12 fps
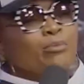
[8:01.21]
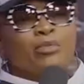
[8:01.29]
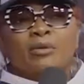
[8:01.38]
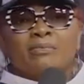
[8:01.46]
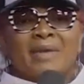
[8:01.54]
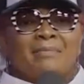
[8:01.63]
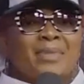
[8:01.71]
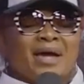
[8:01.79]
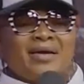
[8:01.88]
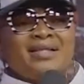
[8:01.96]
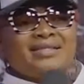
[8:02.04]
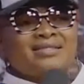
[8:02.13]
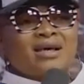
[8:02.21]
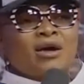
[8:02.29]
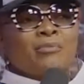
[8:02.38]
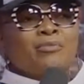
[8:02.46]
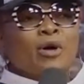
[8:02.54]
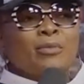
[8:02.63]
But my parents
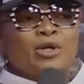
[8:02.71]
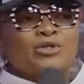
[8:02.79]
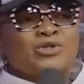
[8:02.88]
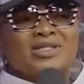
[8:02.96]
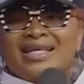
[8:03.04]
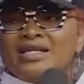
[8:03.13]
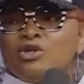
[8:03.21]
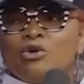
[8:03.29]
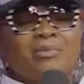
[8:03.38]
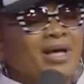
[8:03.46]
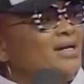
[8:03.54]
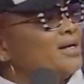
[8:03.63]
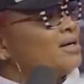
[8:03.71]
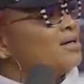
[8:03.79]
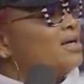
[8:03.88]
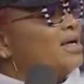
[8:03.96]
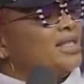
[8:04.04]
probably also didn't know better.